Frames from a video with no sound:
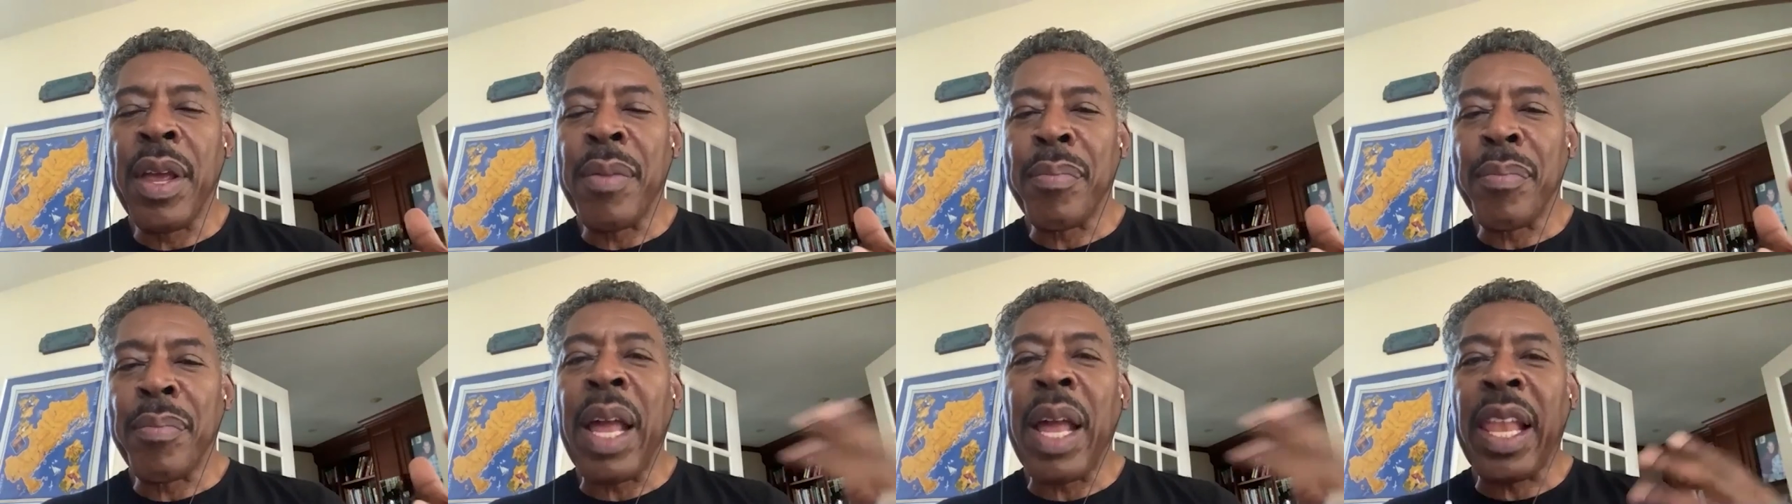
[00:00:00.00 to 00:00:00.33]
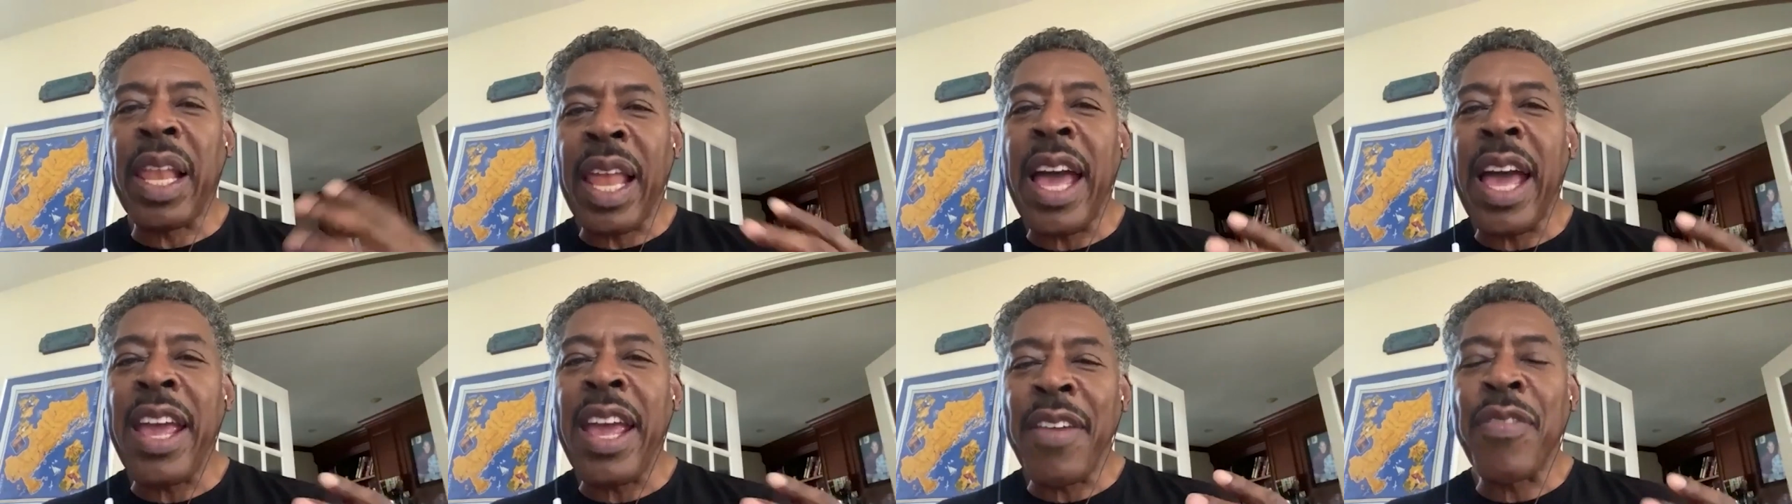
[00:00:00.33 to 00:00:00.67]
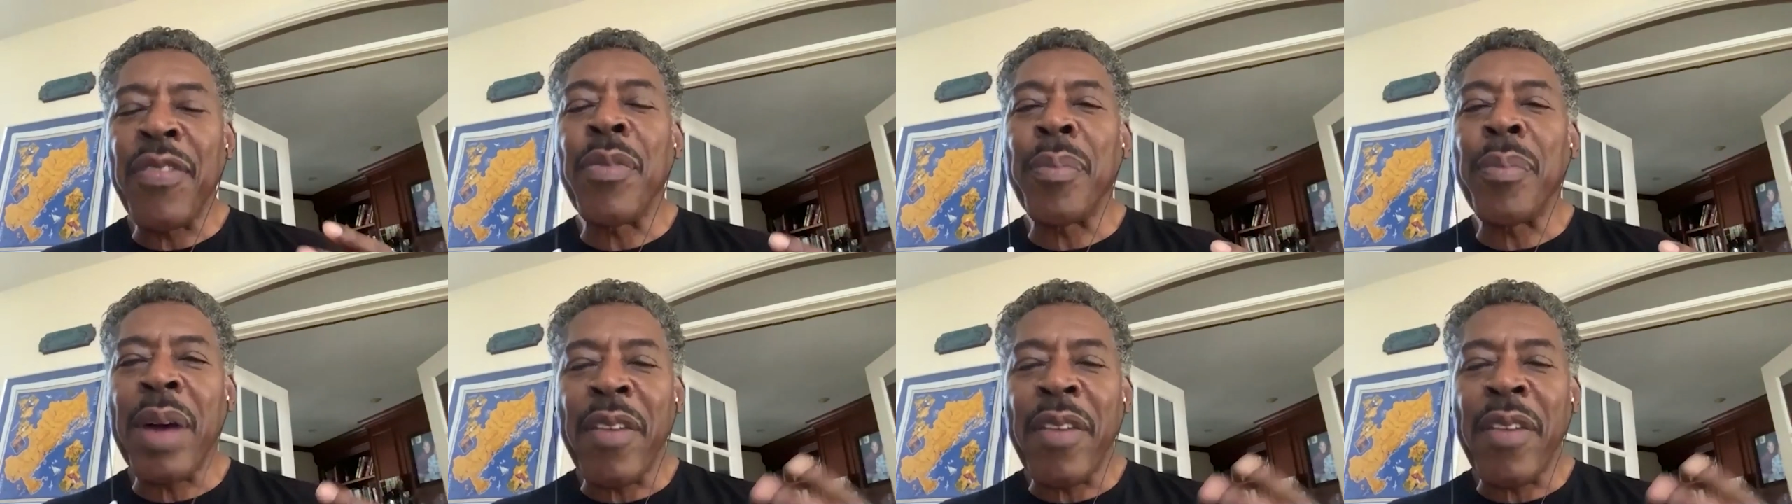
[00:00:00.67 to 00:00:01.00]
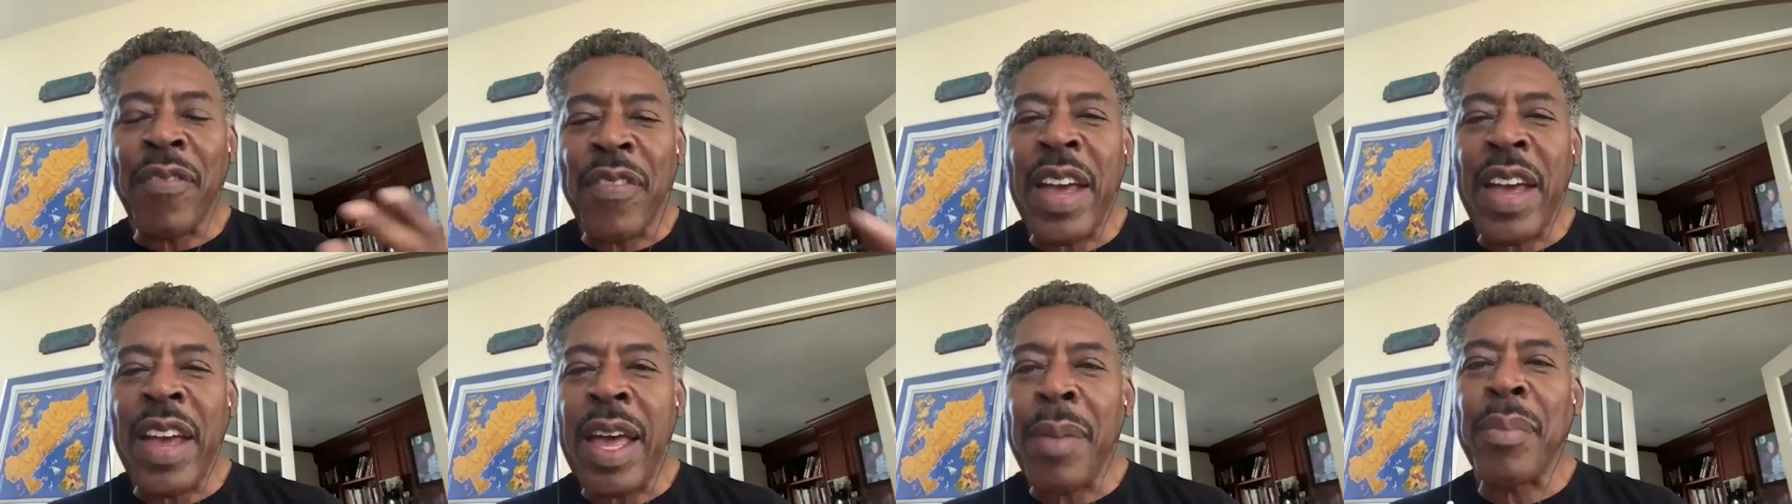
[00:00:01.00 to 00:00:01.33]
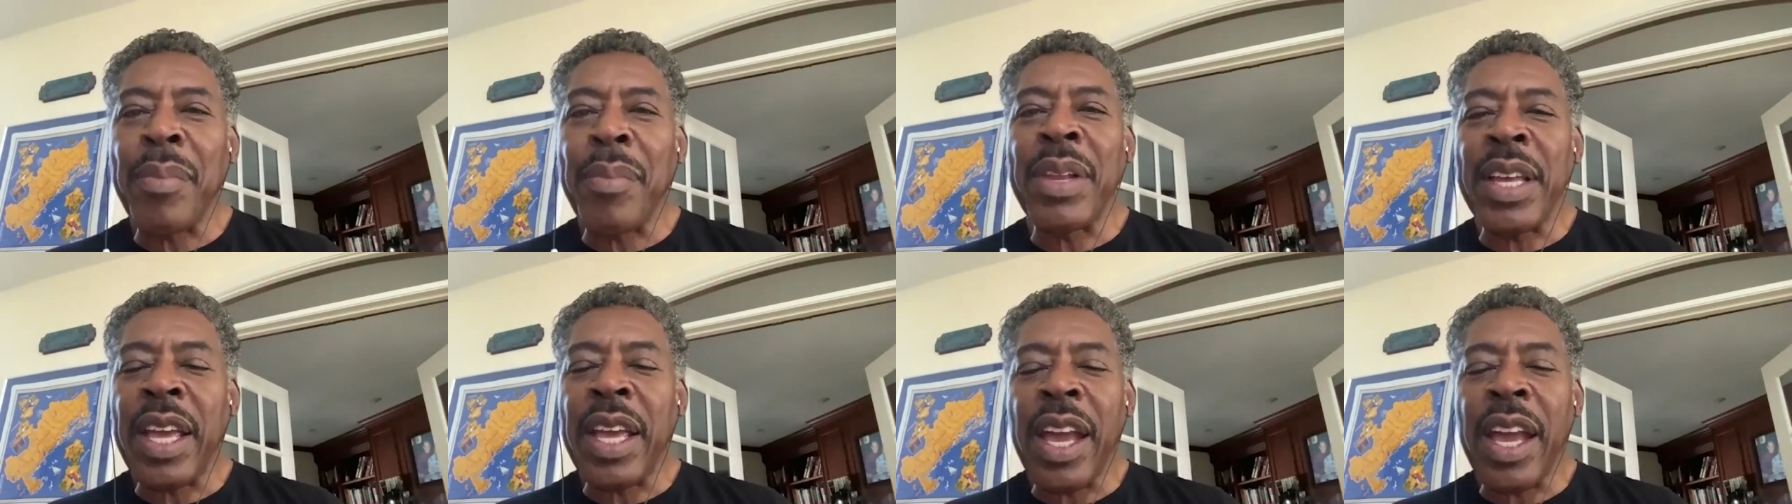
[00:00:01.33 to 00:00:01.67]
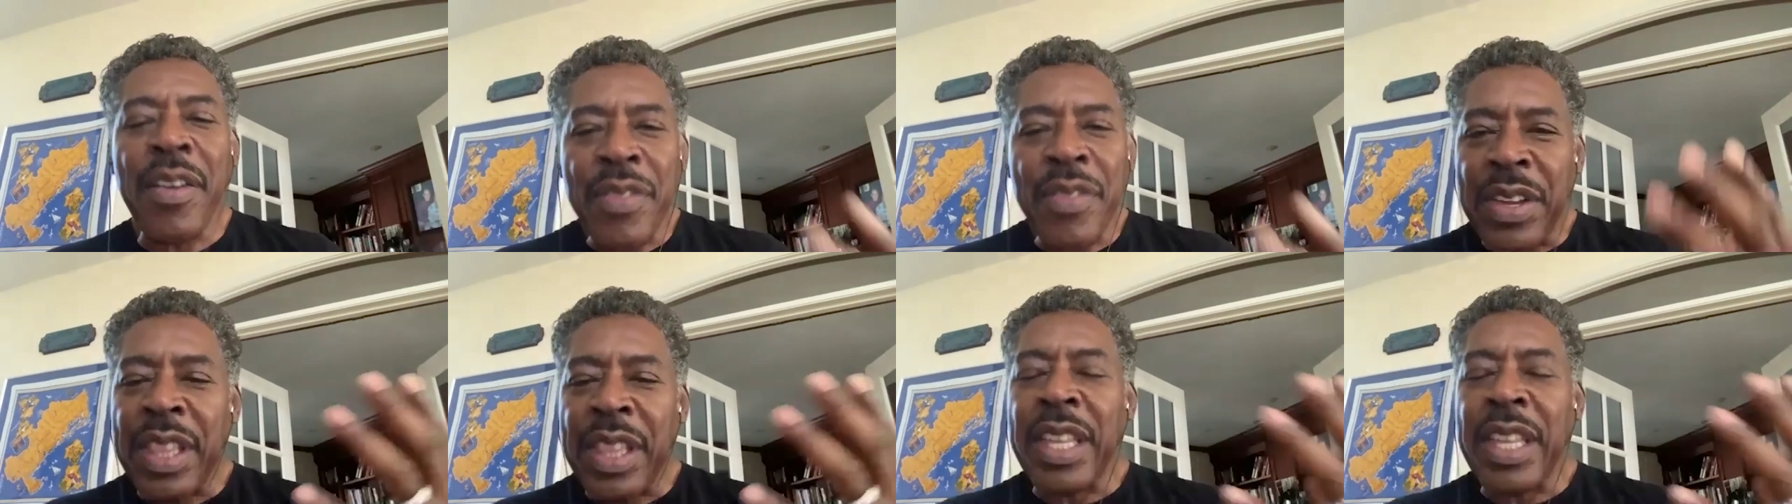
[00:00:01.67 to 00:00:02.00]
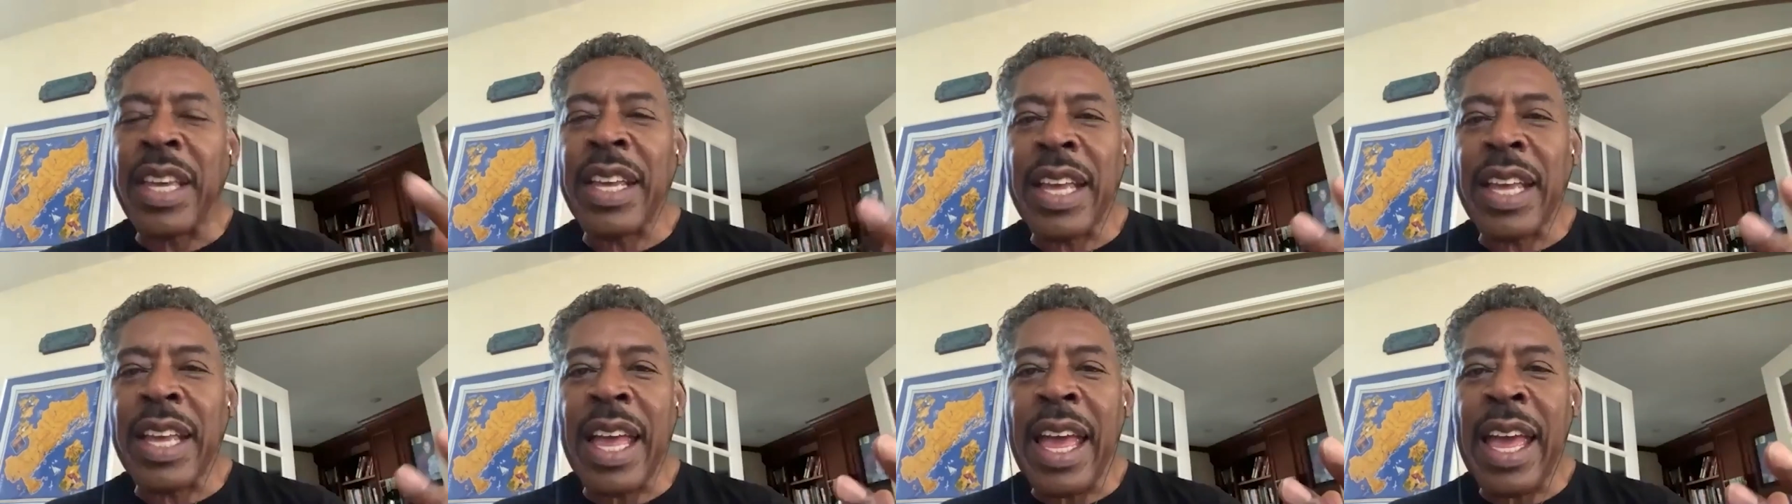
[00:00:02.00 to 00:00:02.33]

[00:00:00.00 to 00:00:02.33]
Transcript: my life and my family, everything.